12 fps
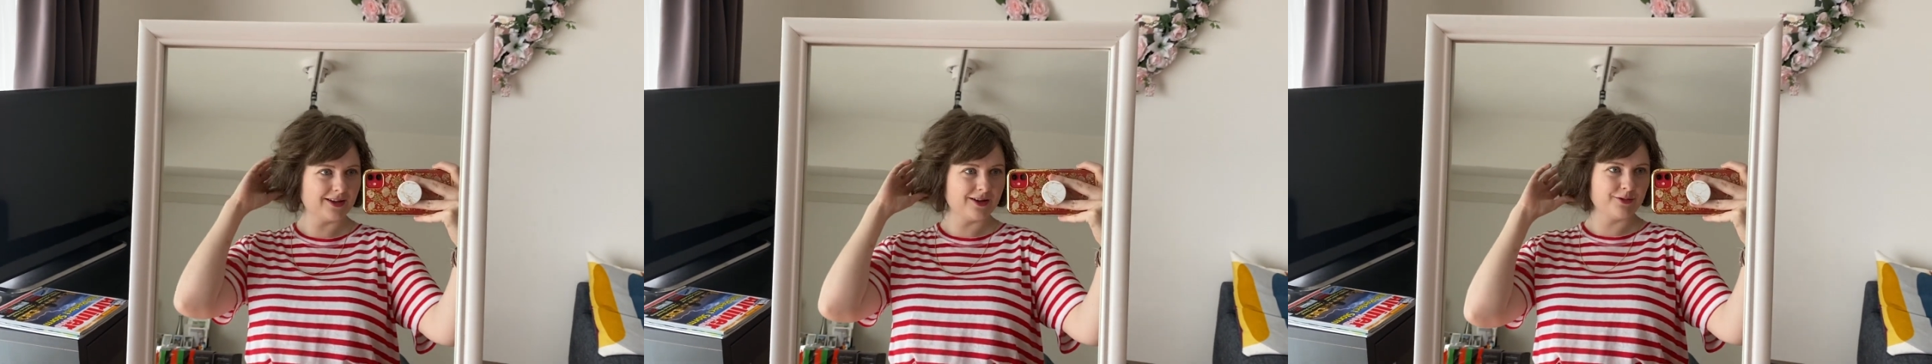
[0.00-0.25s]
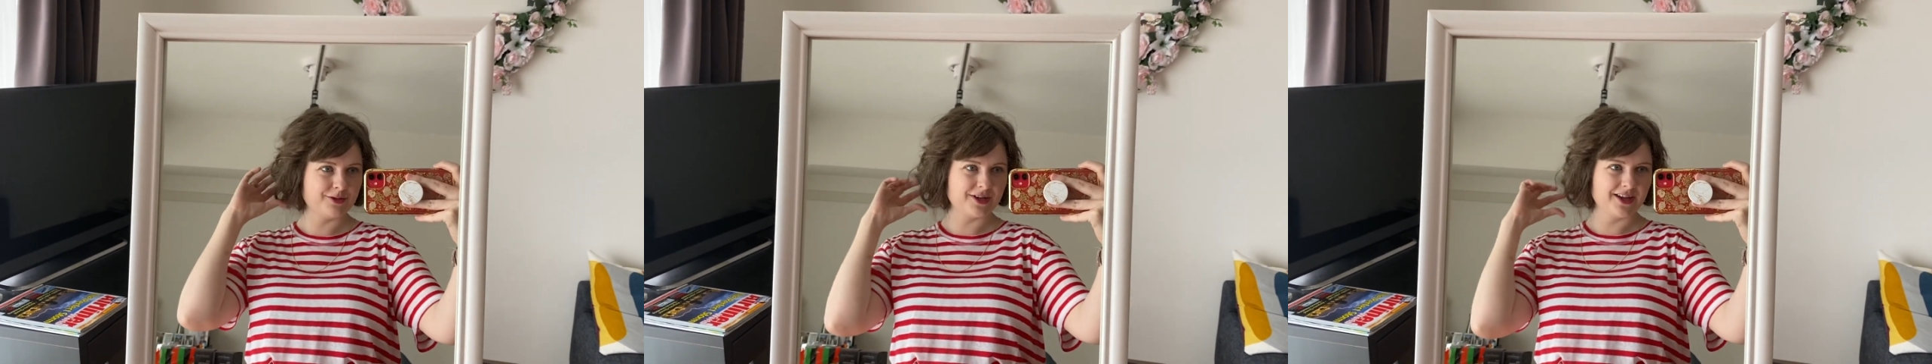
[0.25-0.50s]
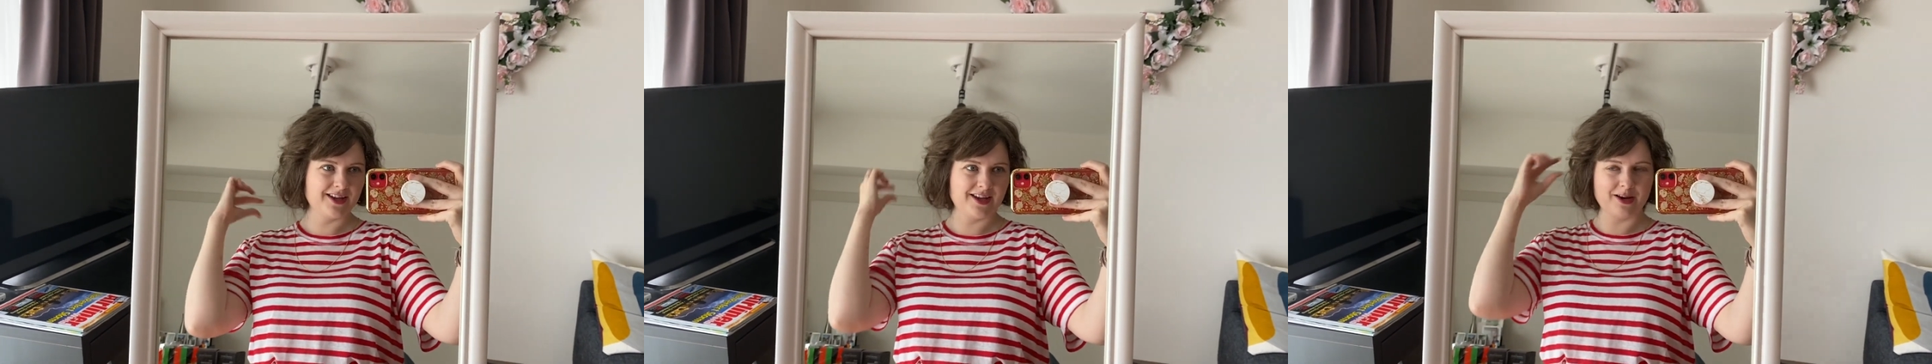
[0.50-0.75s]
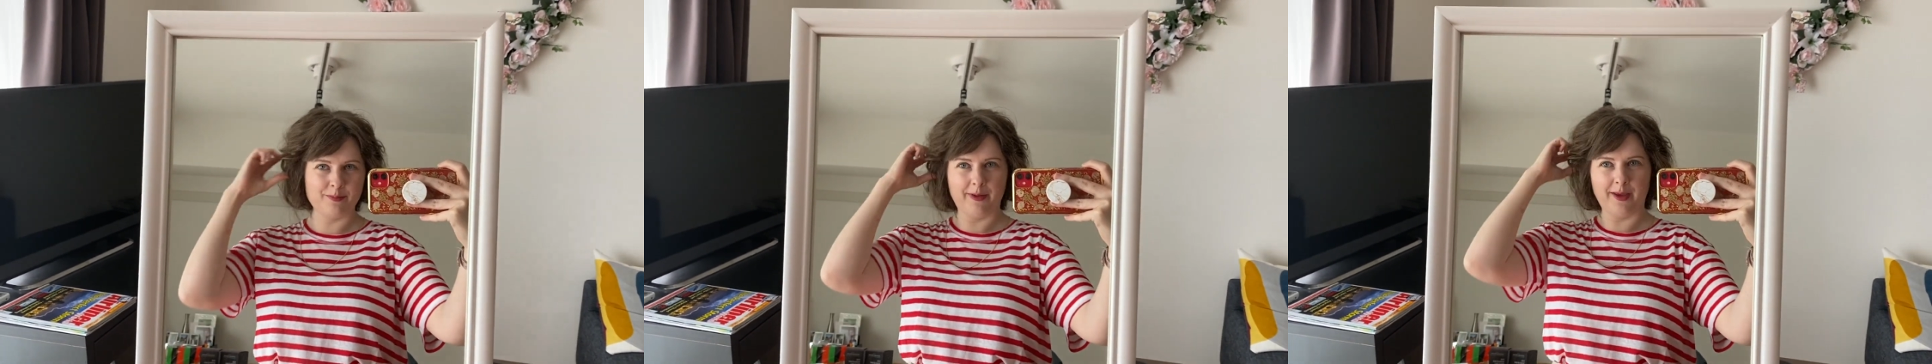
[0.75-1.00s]
I wish I could
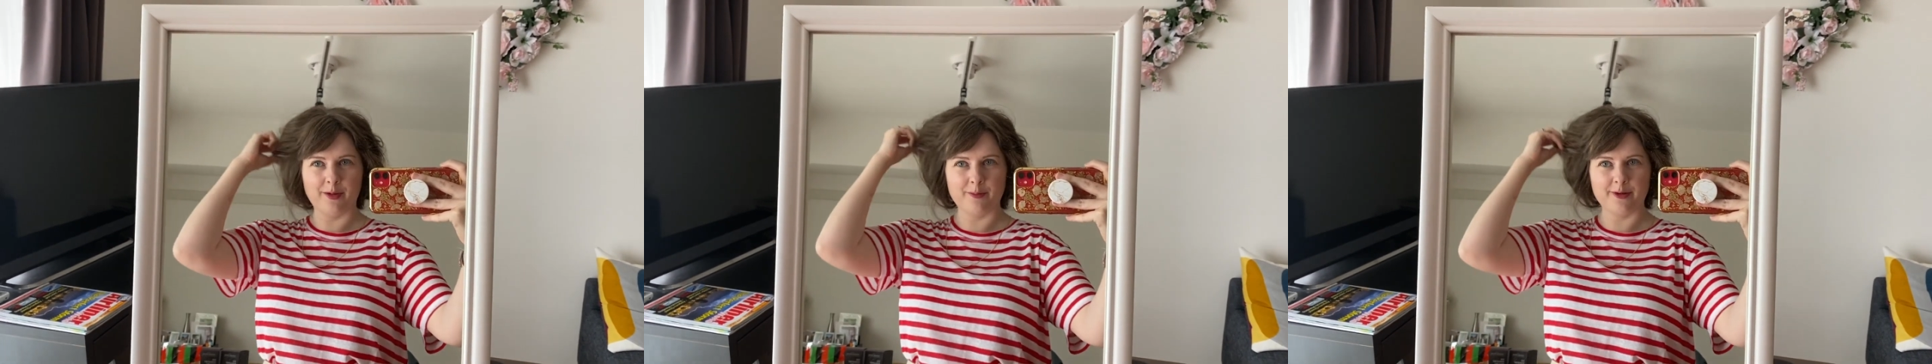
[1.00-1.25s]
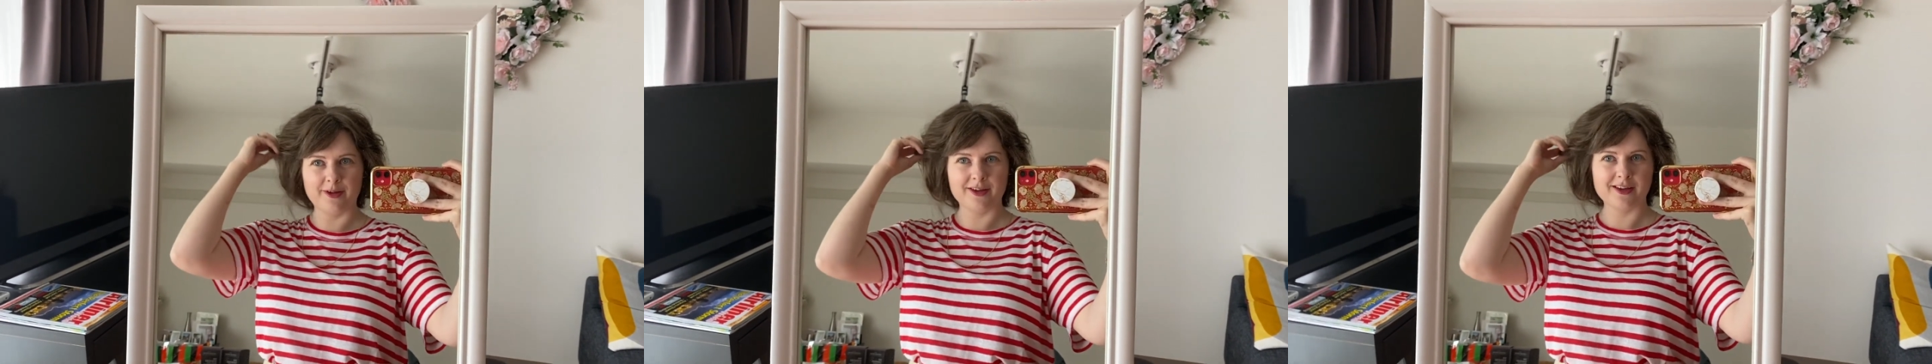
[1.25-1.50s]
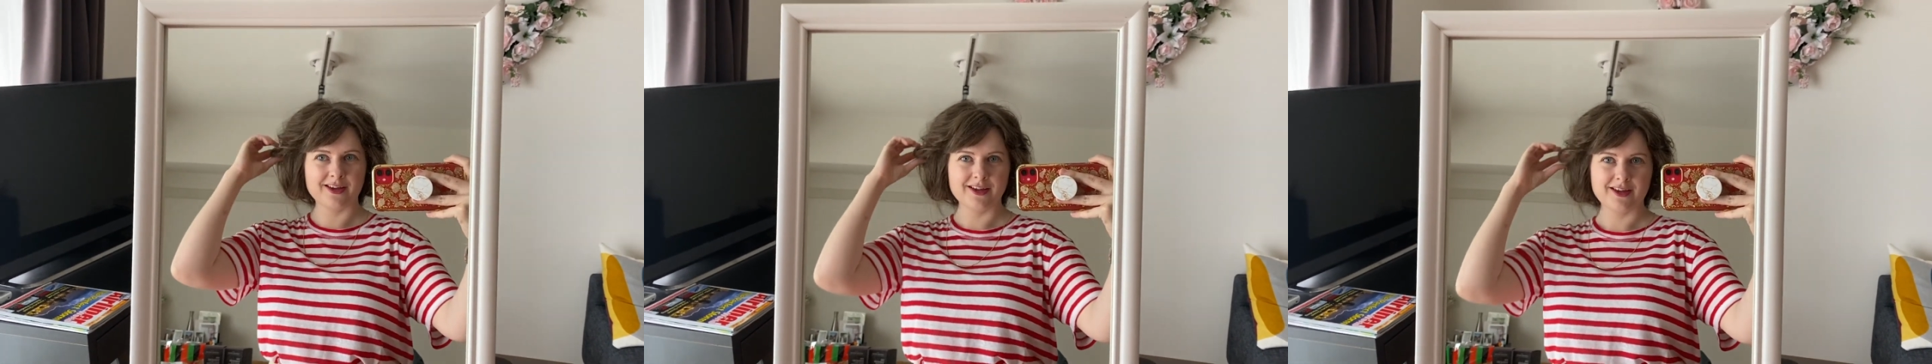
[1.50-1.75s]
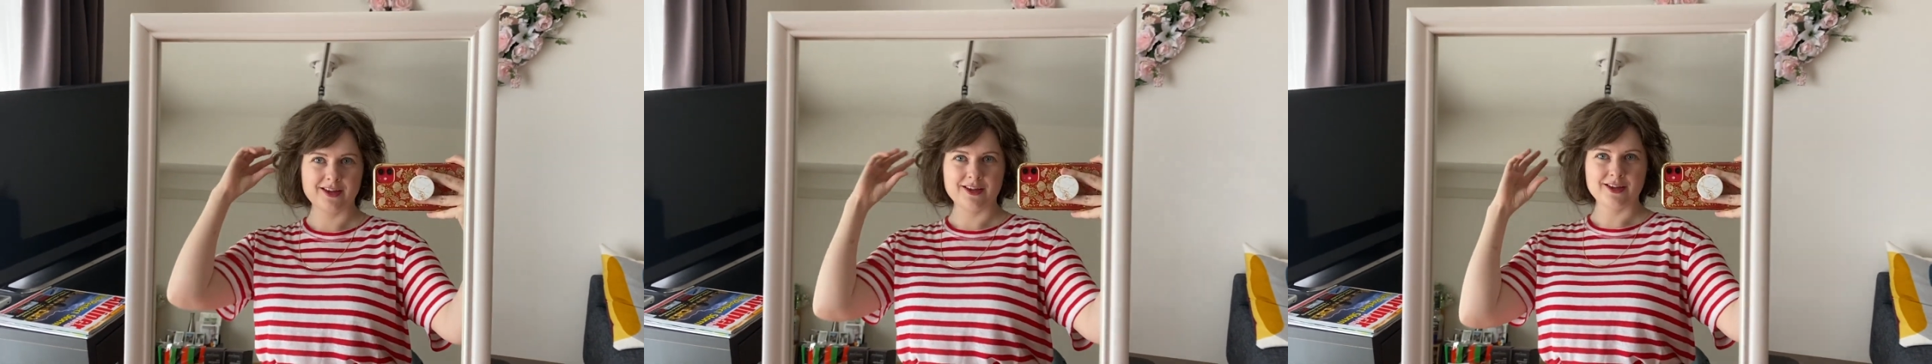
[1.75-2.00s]
get it bigger, but
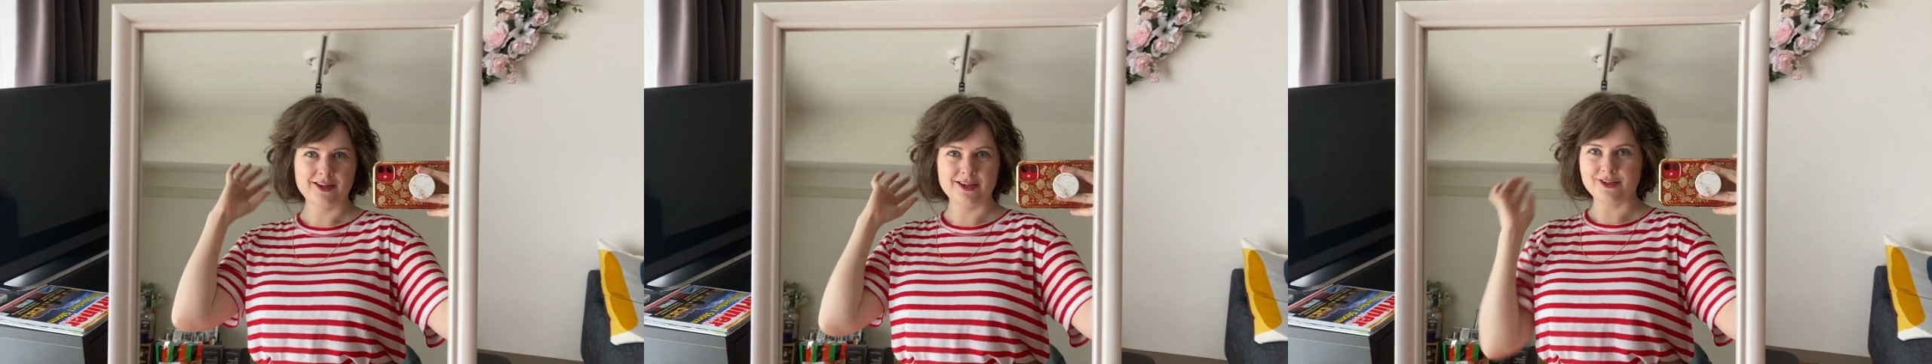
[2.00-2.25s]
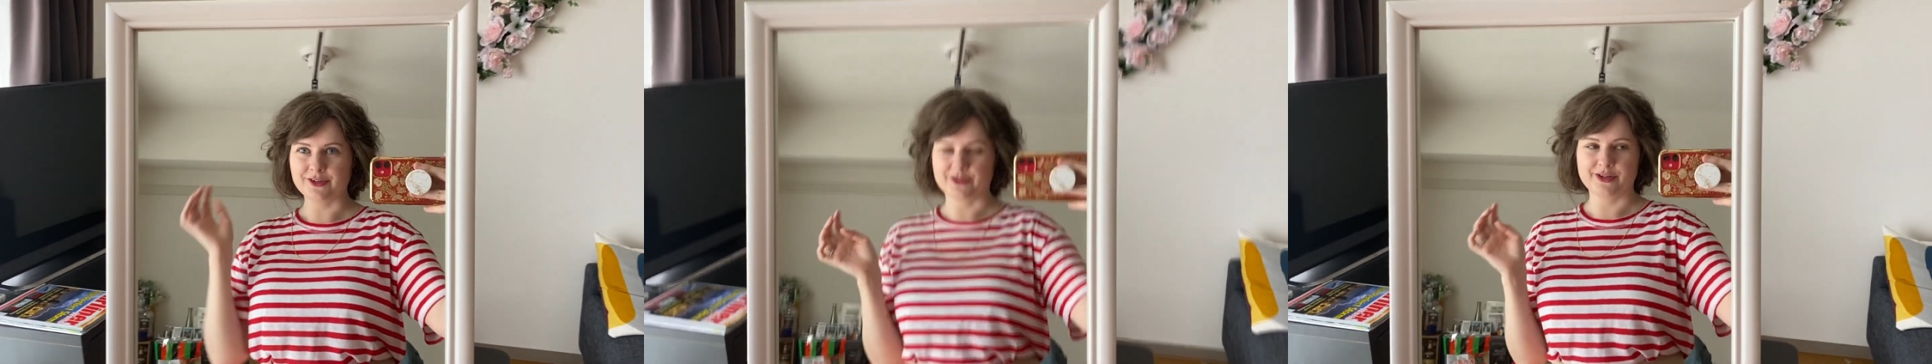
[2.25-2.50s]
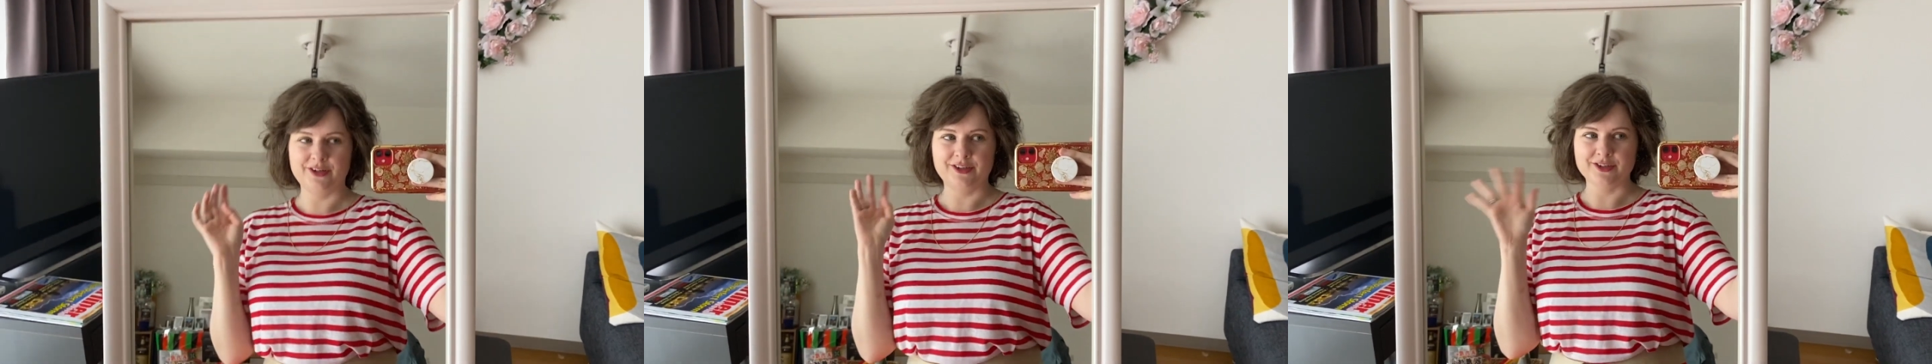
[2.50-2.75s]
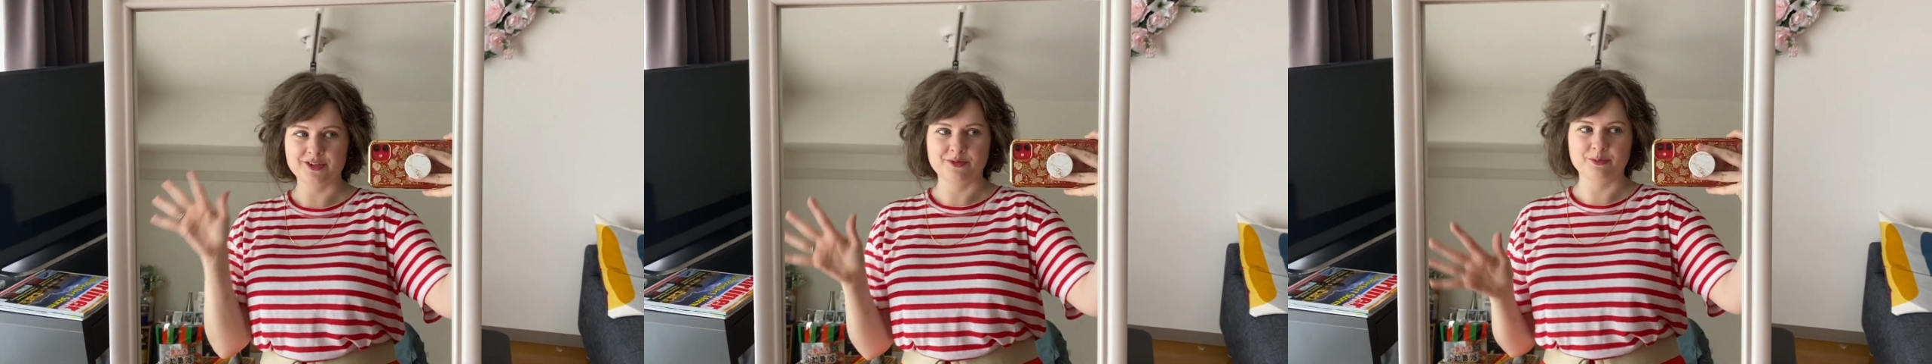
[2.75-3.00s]
it
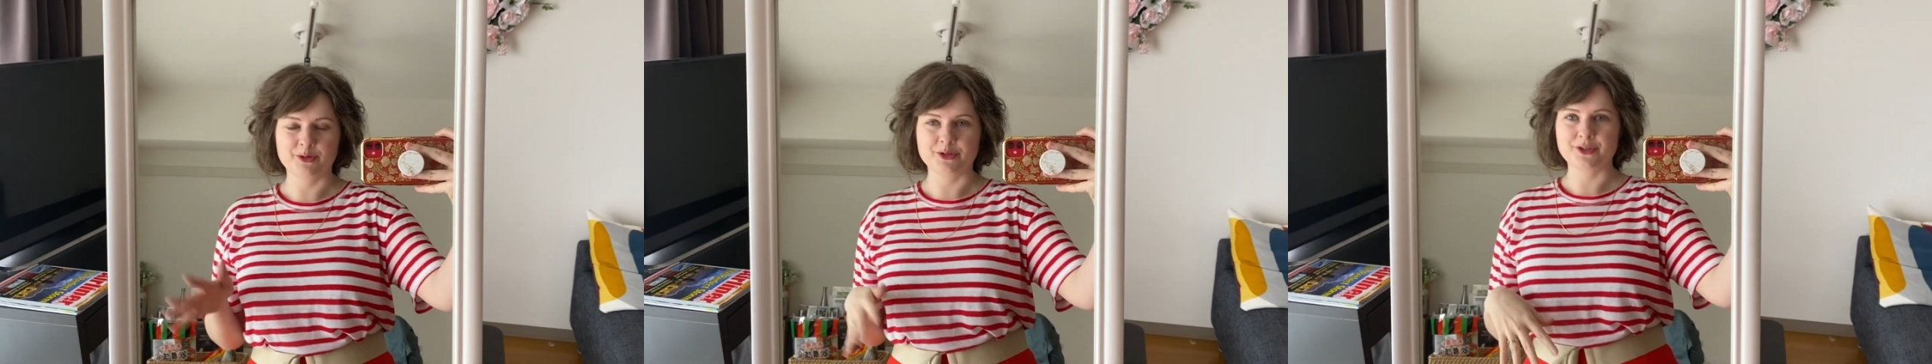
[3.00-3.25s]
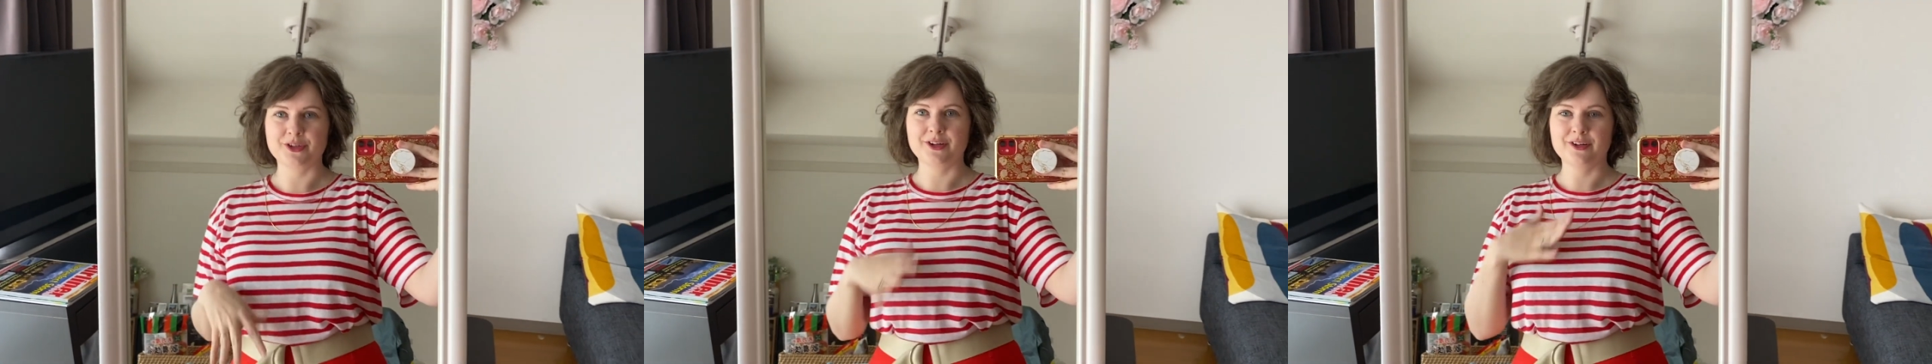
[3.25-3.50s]
doesn't want to.